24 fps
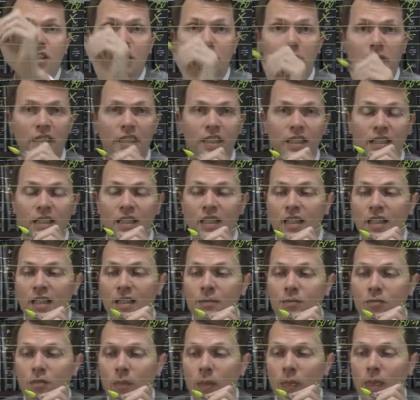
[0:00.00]
committee.
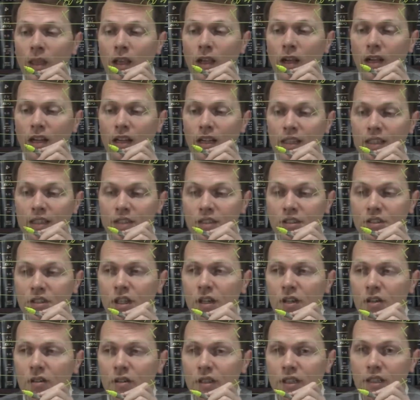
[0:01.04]

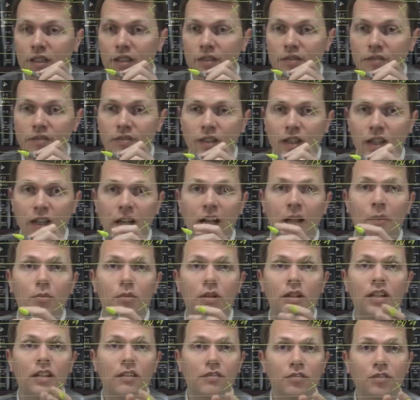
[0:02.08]
So if I'm
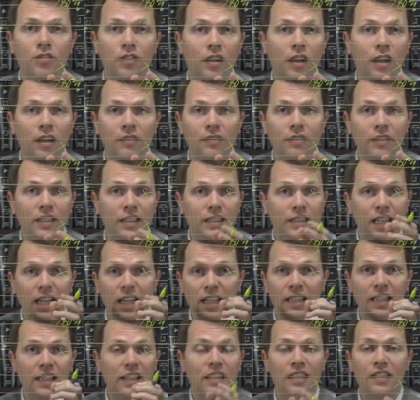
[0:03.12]
running for office, I
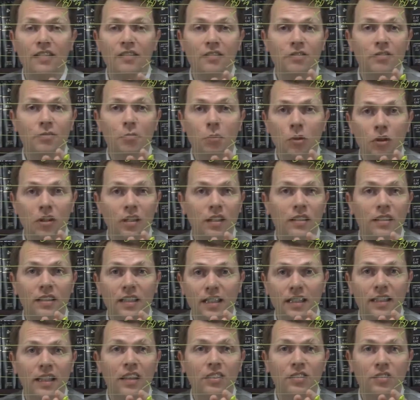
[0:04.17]
can give more than
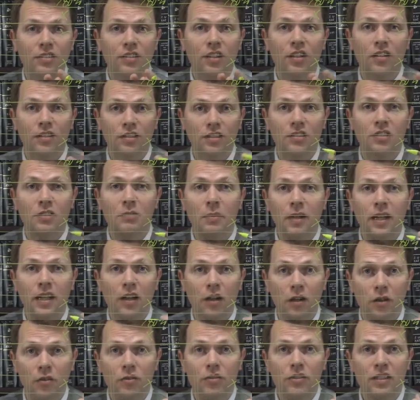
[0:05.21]
$10,000 to my
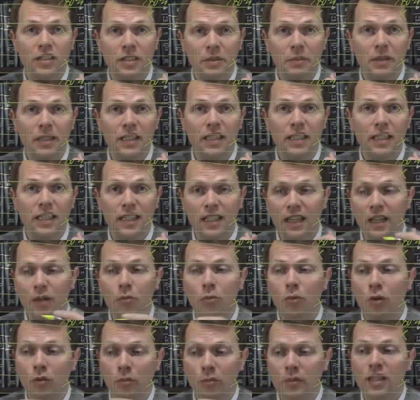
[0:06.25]
own committee and I
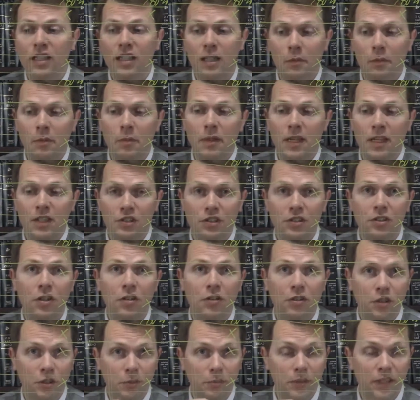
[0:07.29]
won't become a major
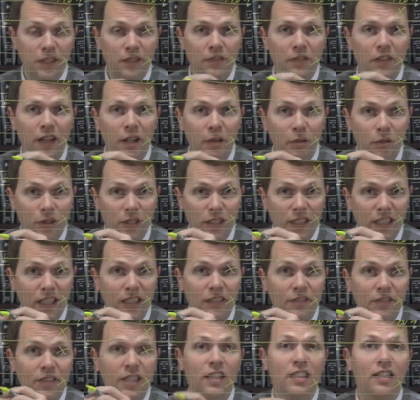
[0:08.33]
donor. But if I were to
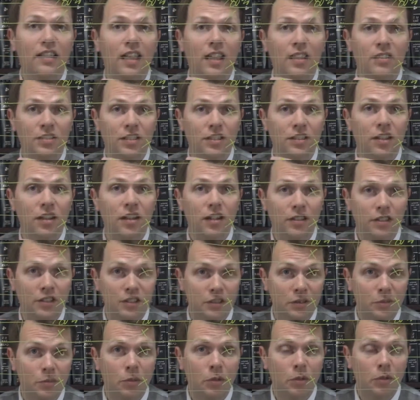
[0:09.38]
give
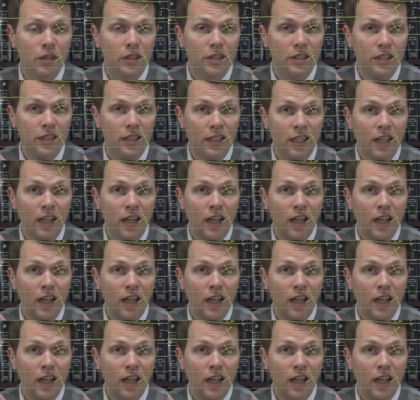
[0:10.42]
$10,000 or more to